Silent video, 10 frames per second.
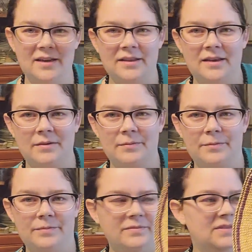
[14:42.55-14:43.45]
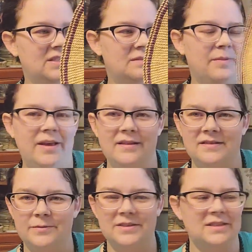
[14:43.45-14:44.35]
I think I'm gonna display
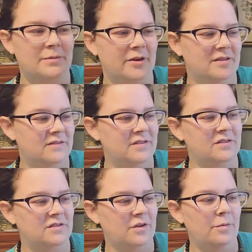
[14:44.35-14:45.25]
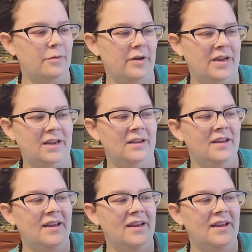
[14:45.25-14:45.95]
this one somewhere. It's just so pretty.